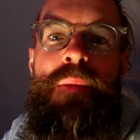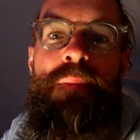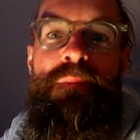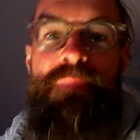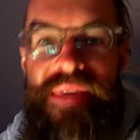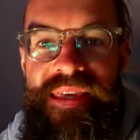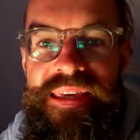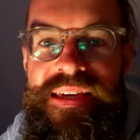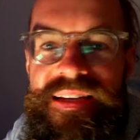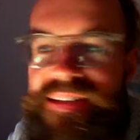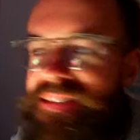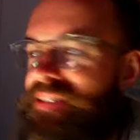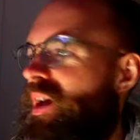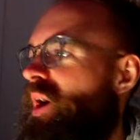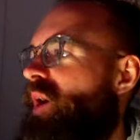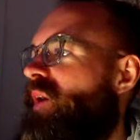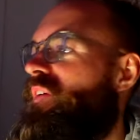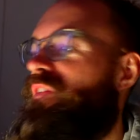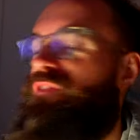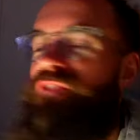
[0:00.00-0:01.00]
be it
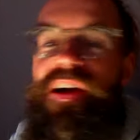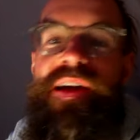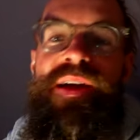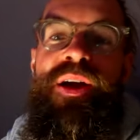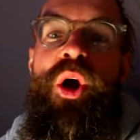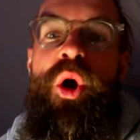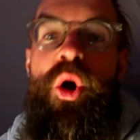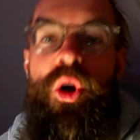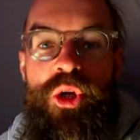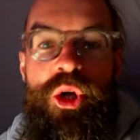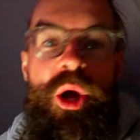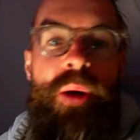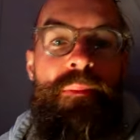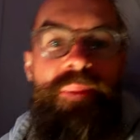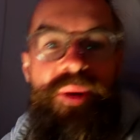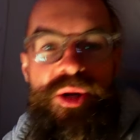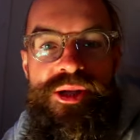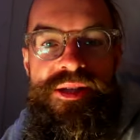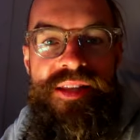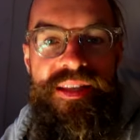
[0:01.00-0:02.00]
via our
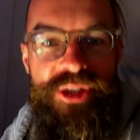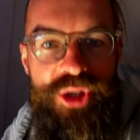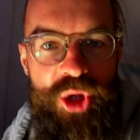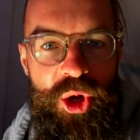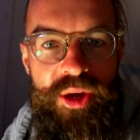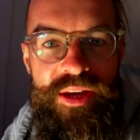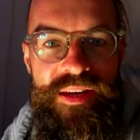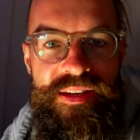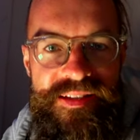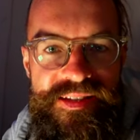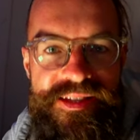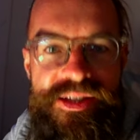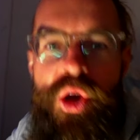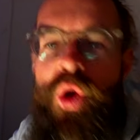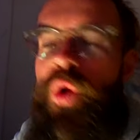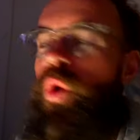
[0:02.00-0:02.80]
composting toilets